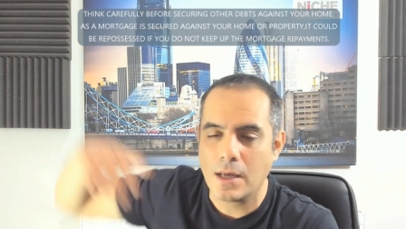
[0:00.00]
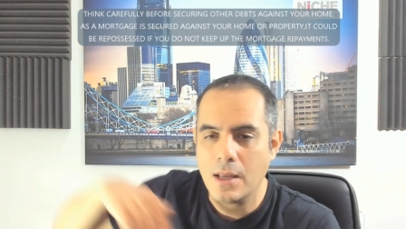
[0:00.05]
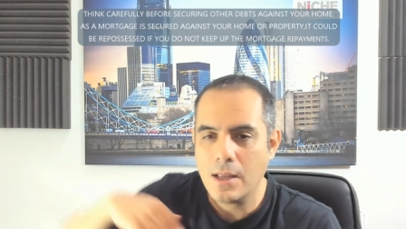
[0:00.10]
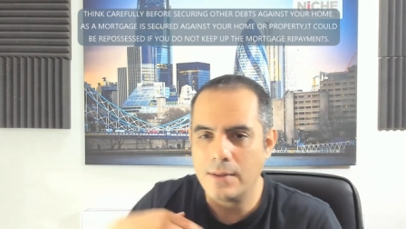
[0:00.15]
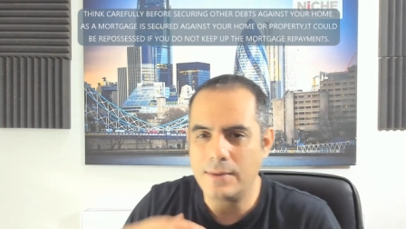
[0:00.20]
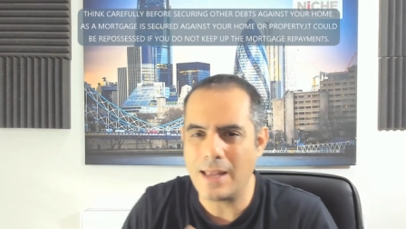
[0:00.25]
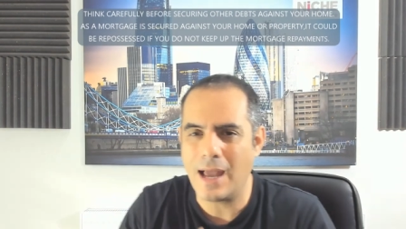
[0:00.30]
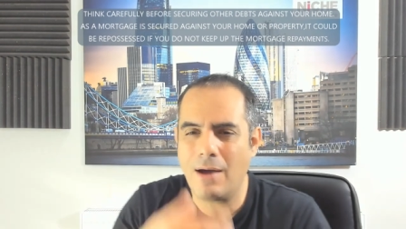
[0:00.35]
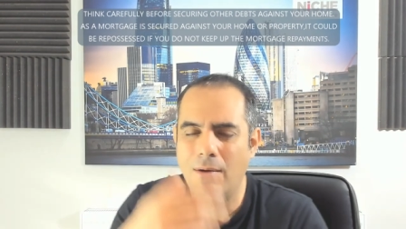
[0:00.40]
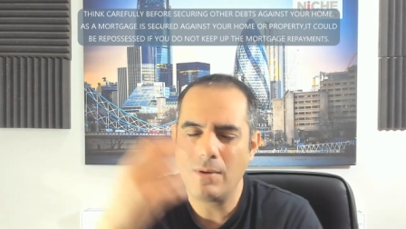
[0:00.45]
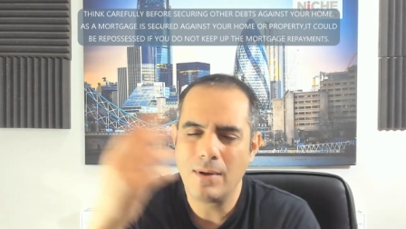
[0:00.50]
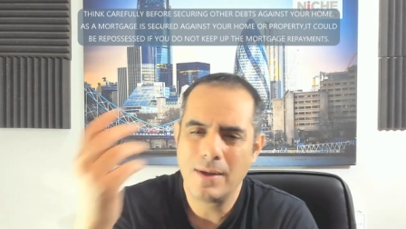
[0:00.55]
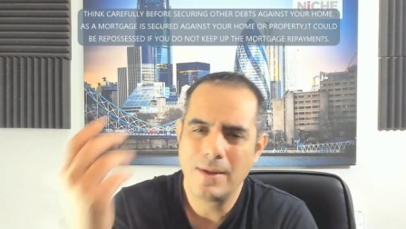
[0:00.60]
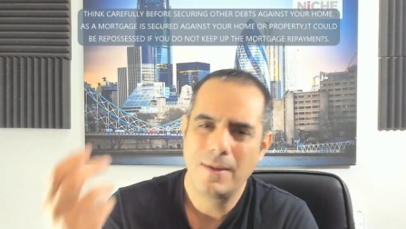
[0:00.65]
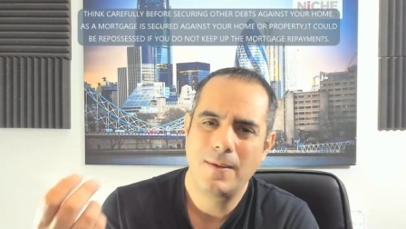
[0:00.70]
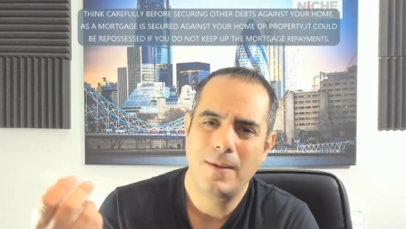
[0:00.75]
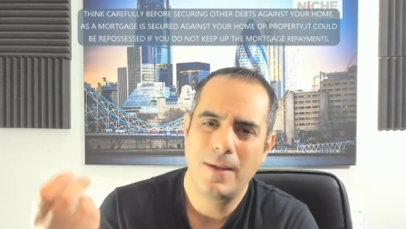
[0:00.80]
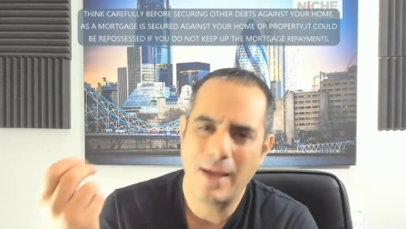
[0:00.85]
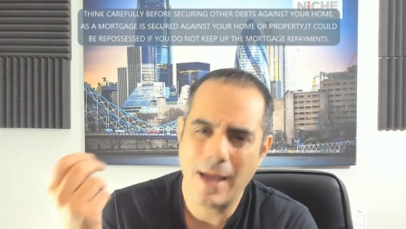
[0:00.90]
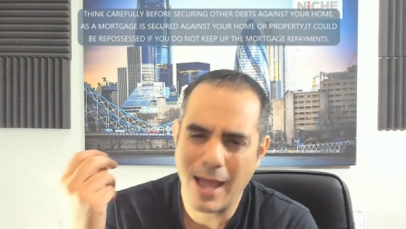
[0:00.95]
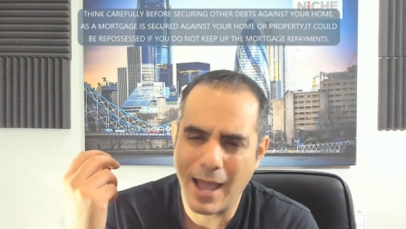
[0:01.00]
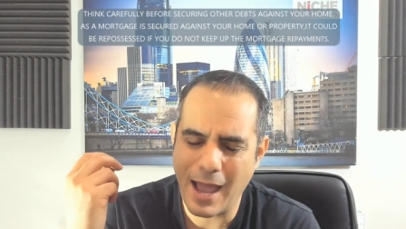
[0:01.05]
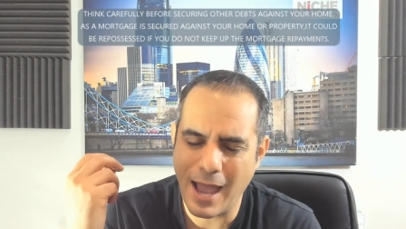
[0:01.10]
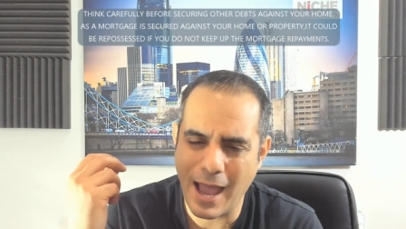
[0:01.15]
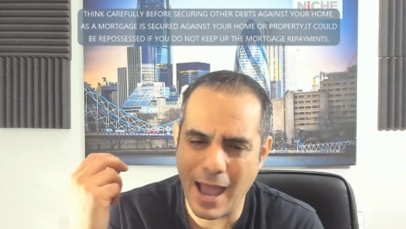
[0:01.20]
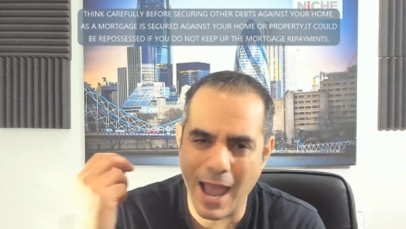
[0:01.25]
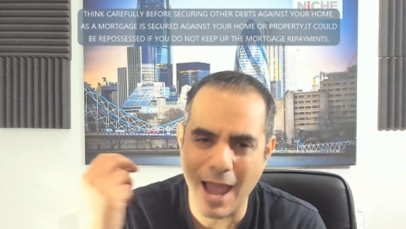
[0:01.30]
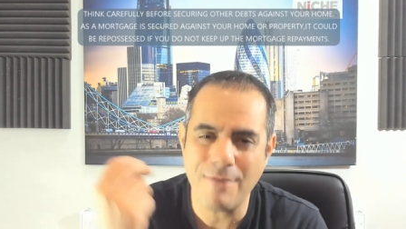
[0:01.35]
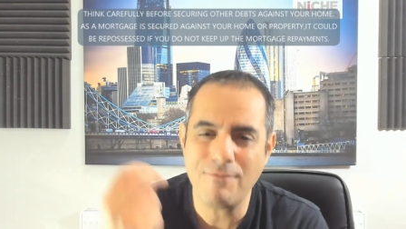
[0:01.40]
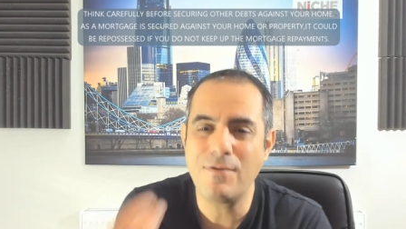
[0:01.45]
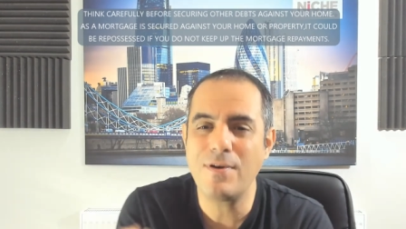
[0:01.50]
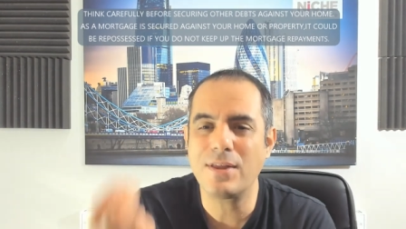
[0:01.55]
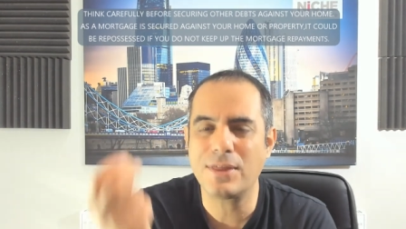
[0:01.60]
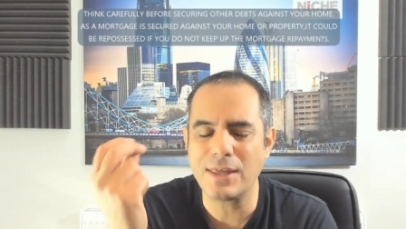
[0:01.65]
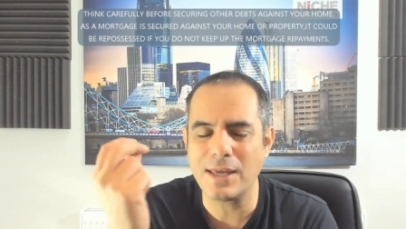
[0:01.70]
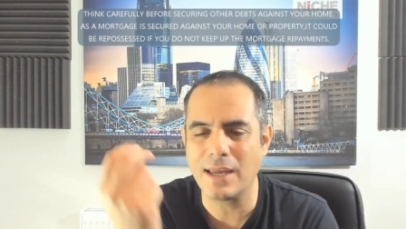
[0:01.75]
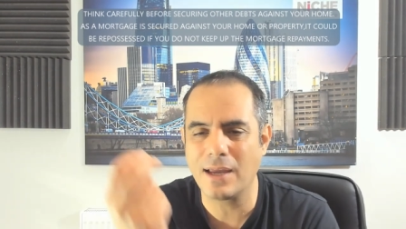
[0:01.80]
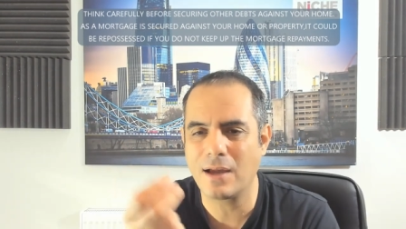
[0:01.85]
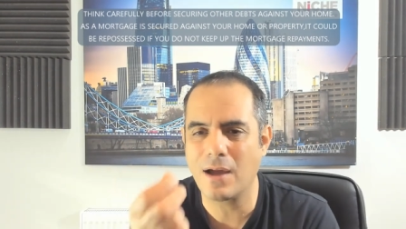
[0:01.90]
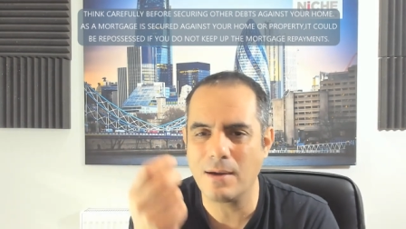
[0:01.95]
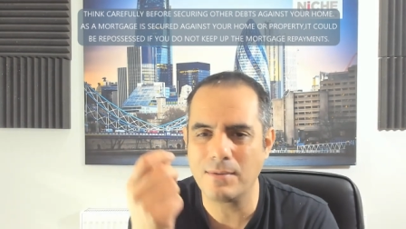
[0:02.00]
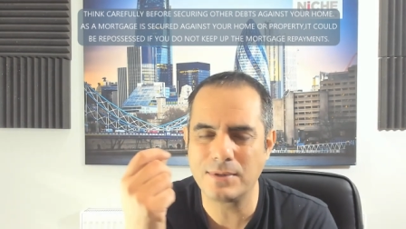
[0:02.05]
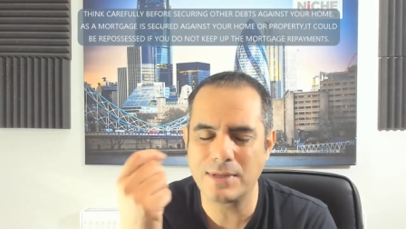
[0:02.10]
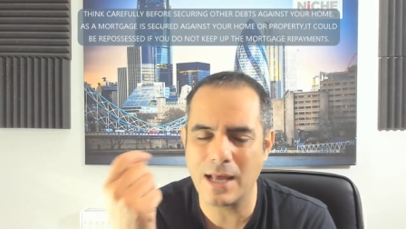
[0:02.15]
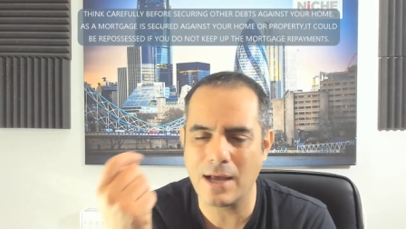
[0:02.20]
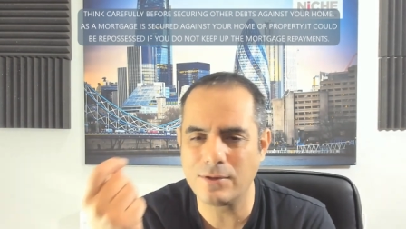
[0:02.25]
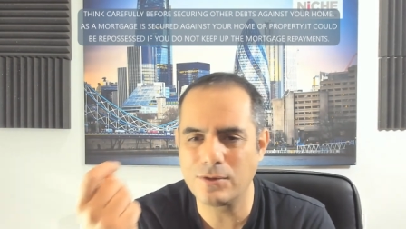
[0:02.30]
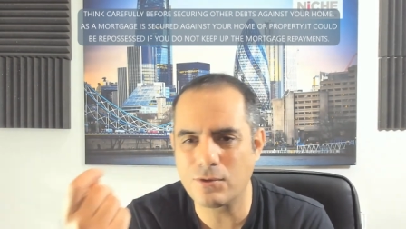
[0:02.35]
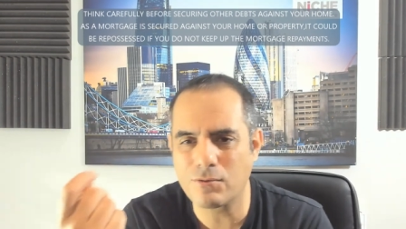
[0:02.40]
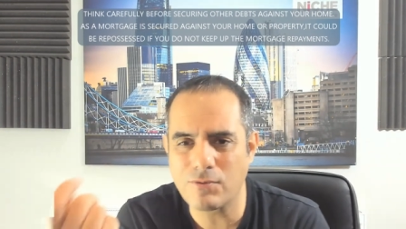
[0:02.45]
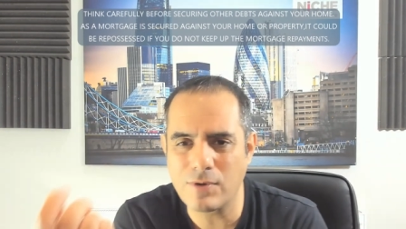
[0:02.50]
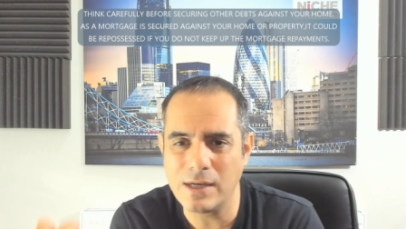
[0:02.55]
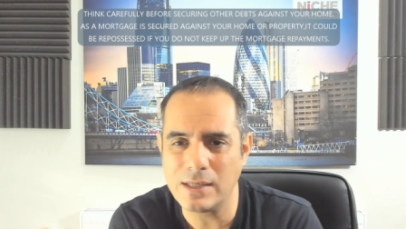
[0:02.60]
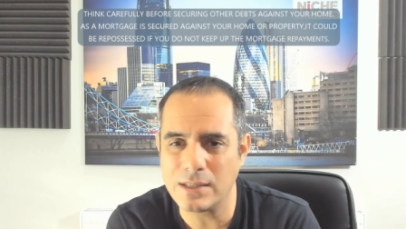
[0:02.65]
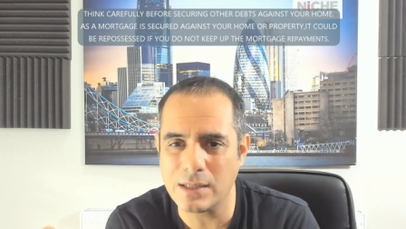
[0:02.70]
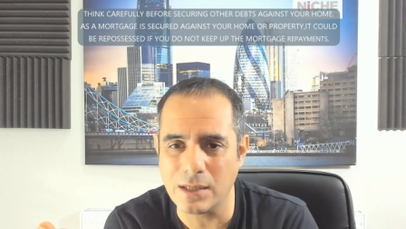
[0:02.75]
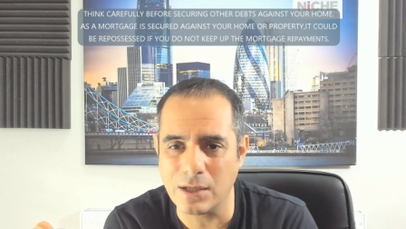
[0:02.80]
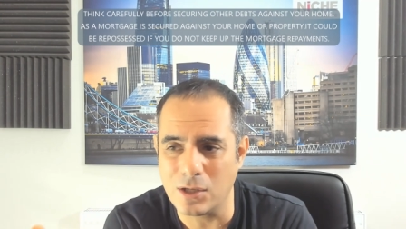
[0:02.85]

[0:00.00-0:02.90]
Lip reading: Now, everything comes down to reasoning.